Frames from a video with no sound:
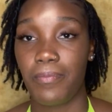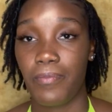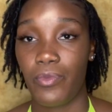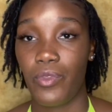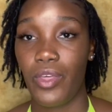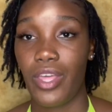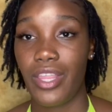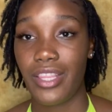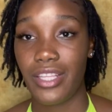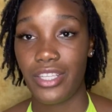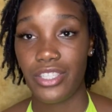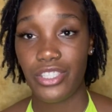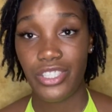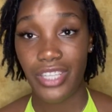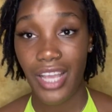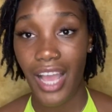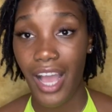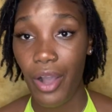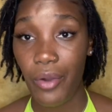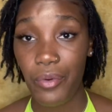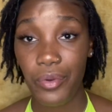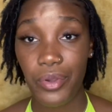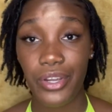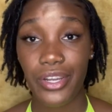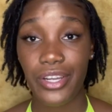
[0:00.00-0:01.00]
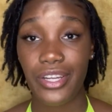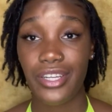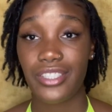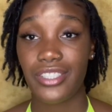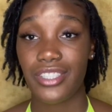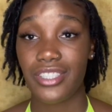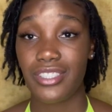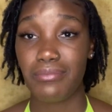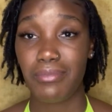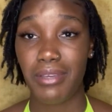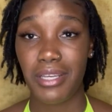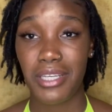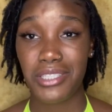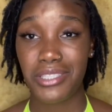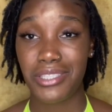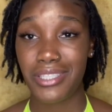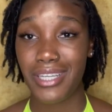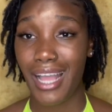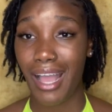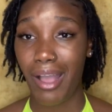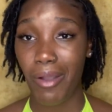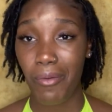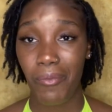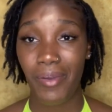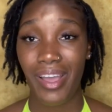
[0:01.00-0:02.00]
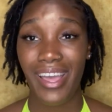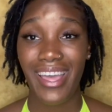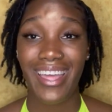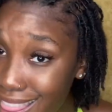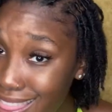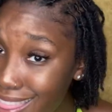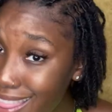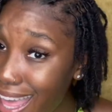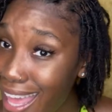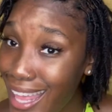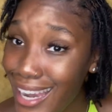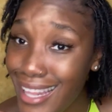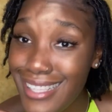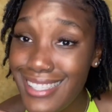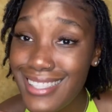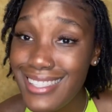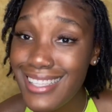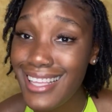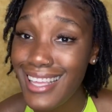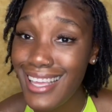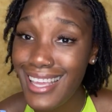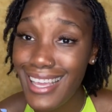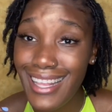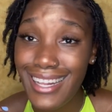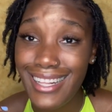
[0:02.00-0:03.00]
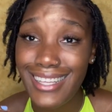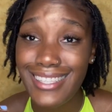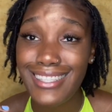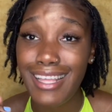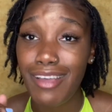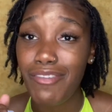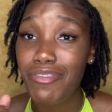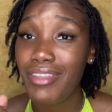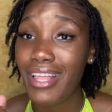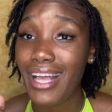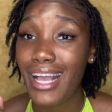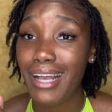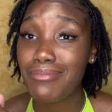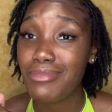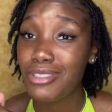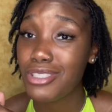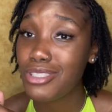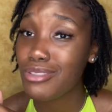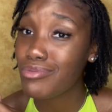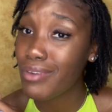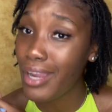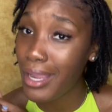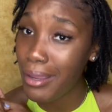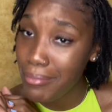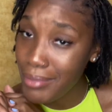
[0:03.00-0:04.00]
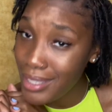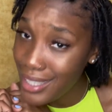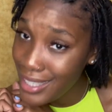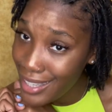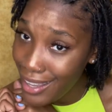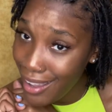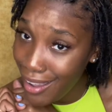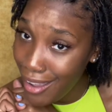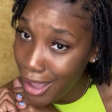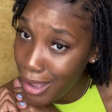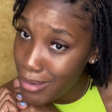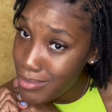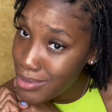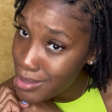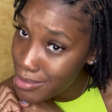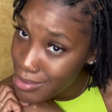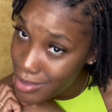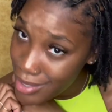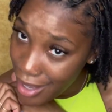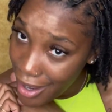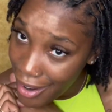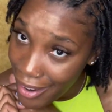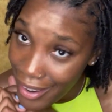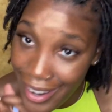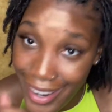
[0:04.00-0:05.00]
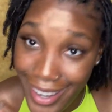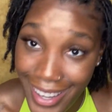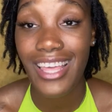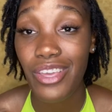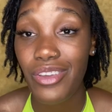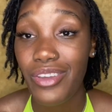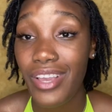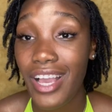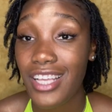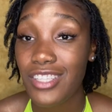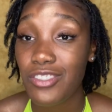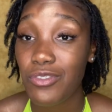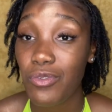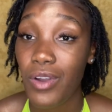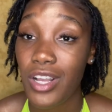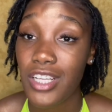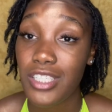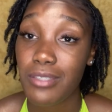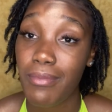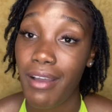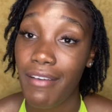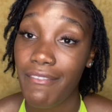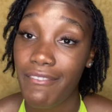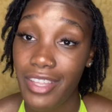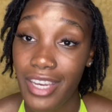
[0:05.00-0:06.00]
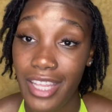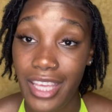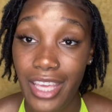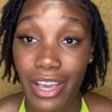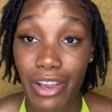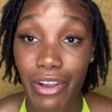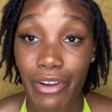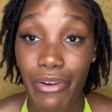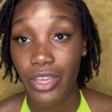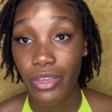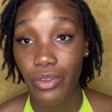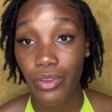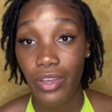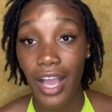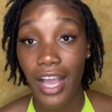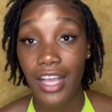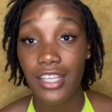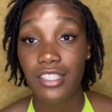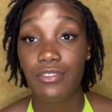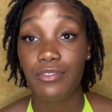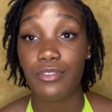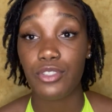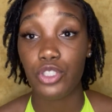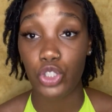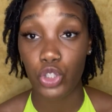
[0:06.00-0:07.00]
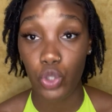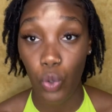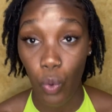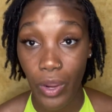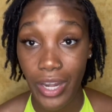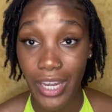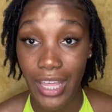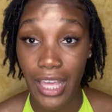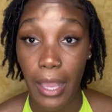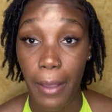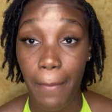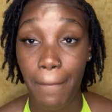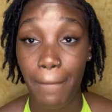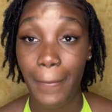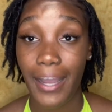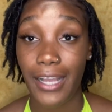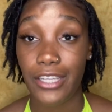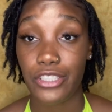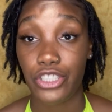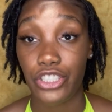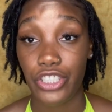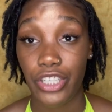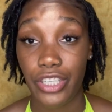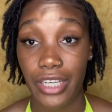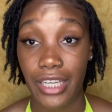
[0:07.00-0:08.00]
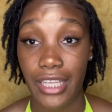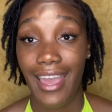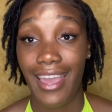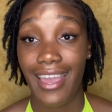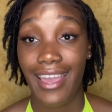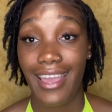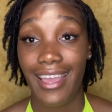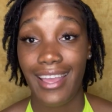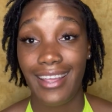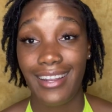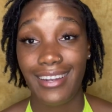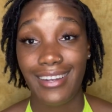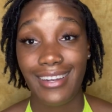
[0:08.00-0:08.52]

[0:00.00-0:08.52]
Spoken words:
in the shower, just make sure it got wet. That is it, because I feel like I'm just rambling, y'all. I'm so sorry. Thank you guys for watching my video. Thank you guys for joining my journey. And